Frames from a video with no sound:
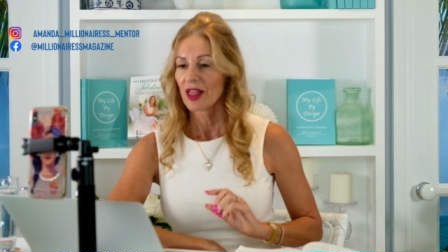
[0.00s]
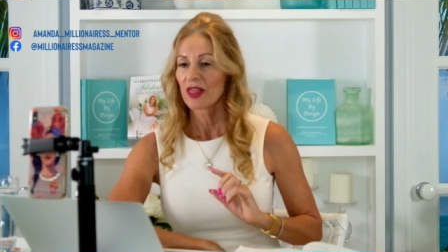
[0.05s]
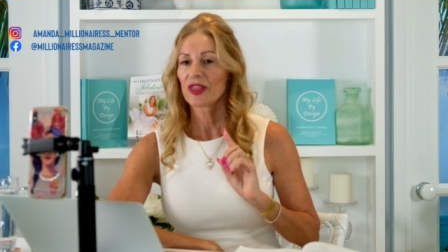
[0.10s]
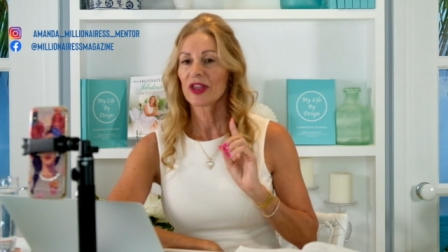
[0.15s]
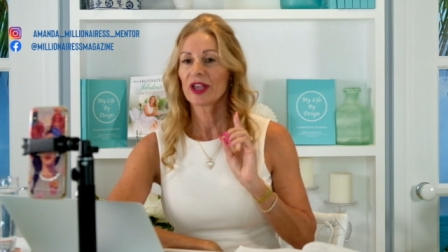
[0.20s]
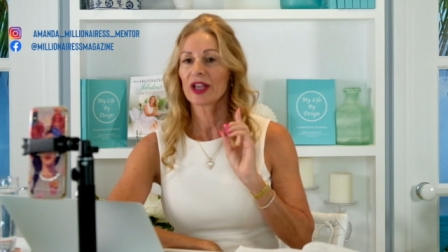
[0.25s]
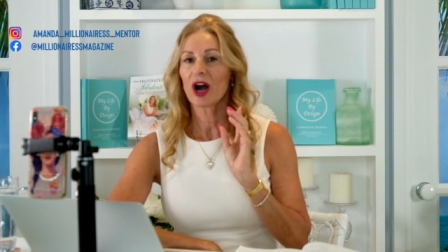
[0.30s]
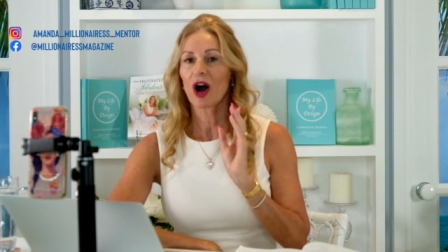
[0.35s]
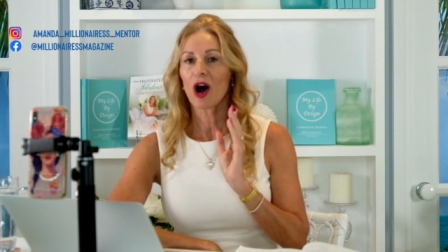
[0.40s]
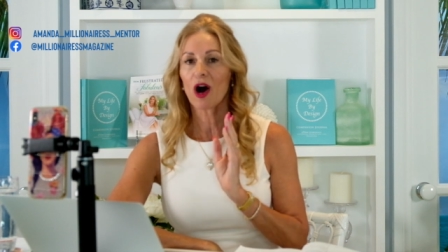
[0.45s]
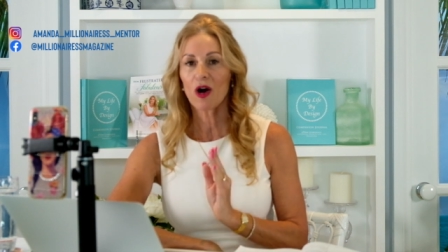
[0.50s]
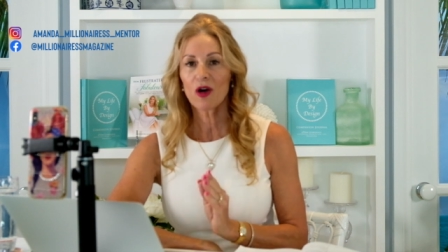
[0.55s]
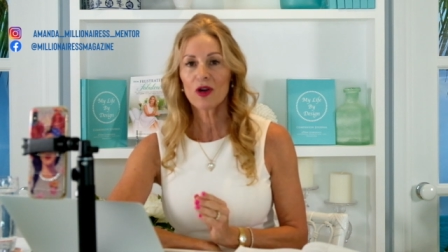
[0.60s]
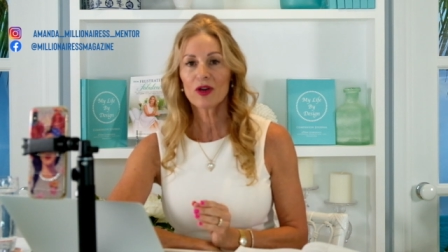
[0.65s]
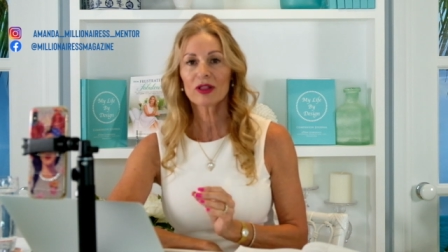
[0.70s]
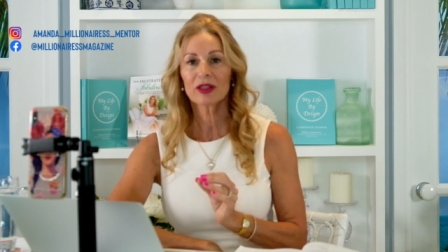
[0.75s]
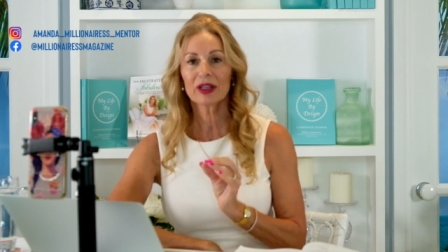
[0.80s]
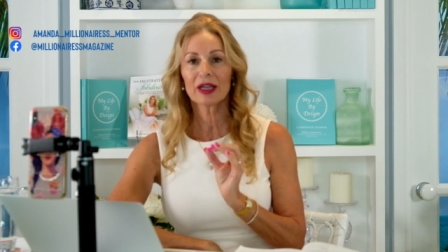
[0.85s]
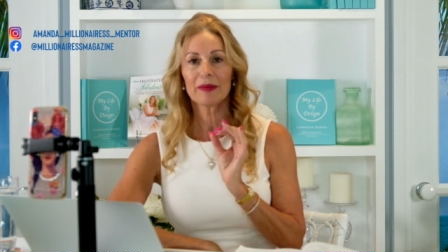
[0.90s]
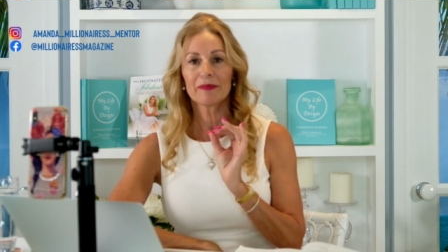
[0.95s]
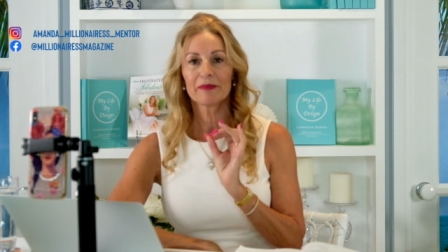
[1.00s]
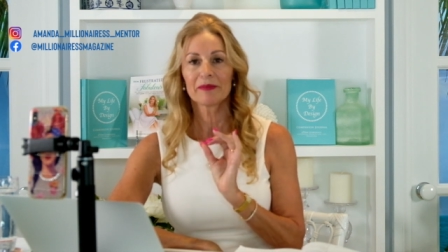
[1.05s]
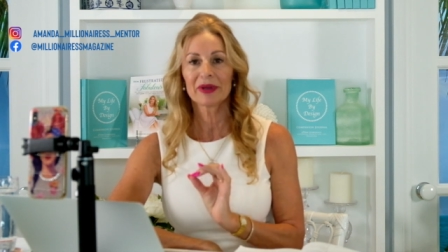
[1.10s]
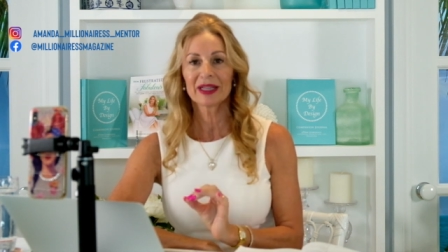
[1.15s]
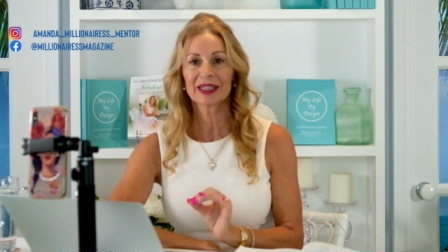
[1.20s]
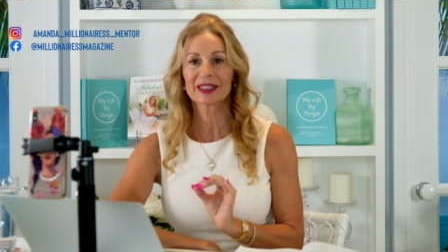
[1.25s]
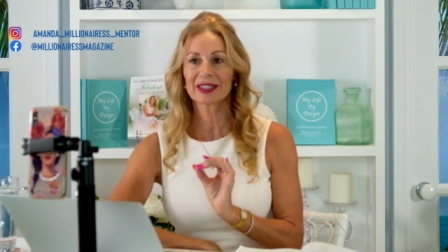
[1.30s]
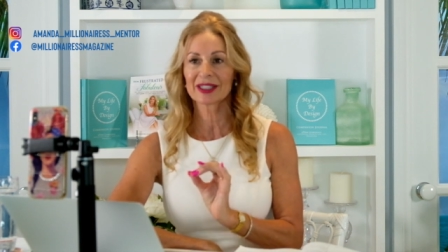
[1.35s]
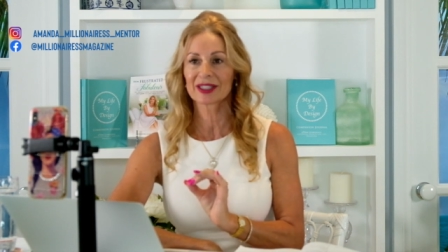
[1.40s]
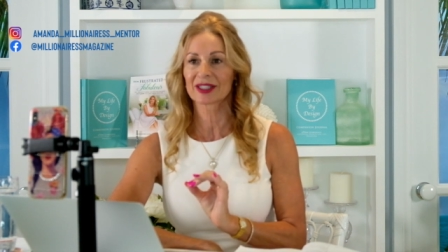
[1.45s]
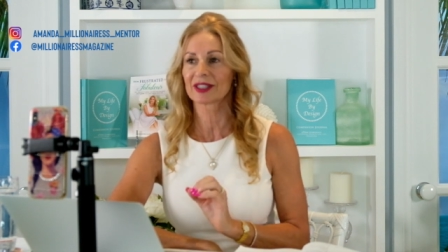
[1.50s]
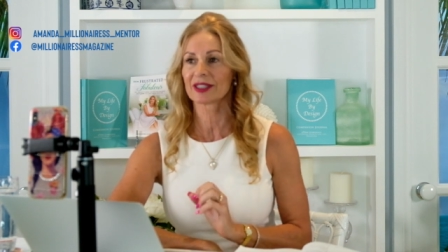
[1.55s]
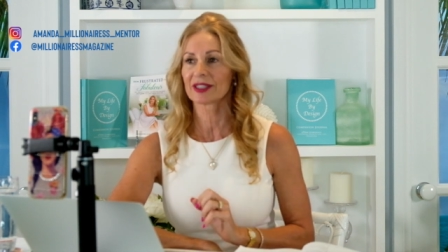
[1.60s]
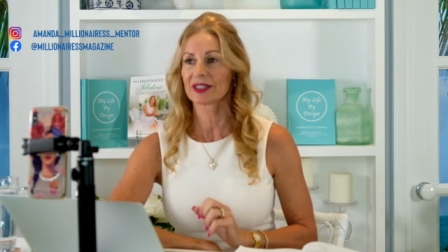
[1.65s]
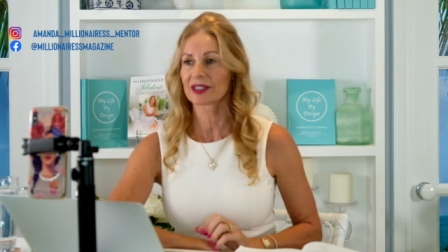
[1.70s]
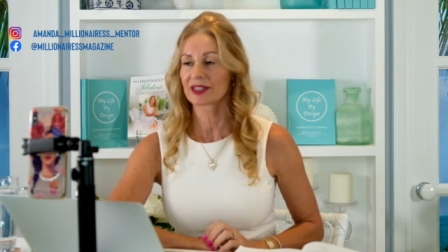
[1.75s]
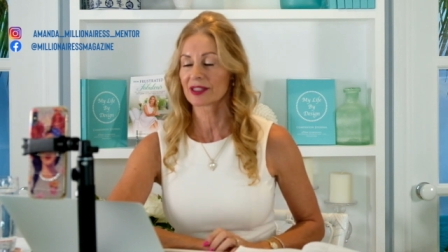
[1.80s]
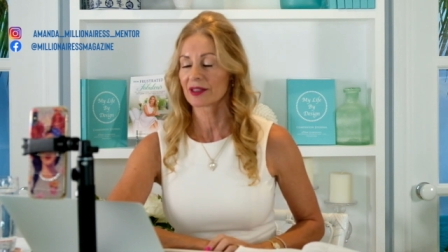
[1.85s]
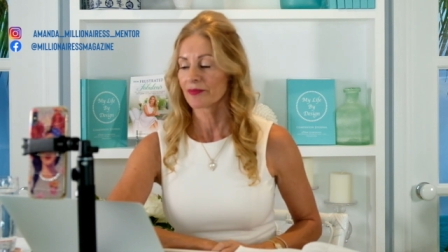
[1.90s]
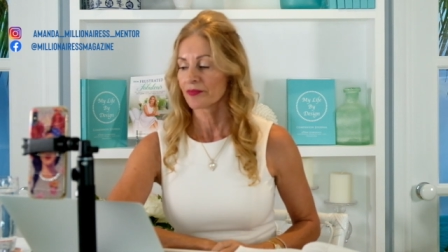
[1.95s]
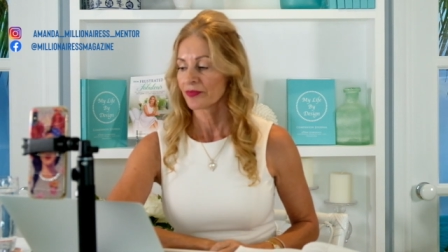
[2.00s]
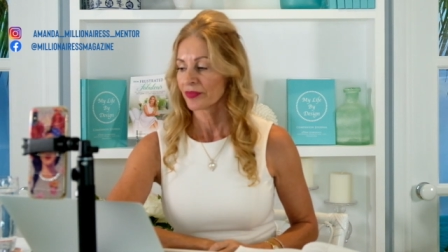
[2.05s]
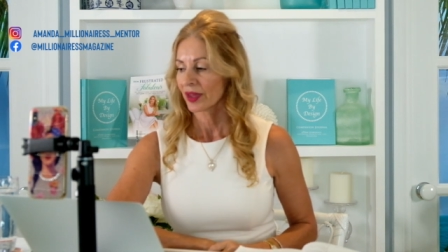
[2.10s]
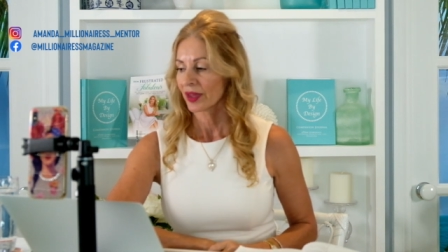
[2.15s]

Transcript: the only businesses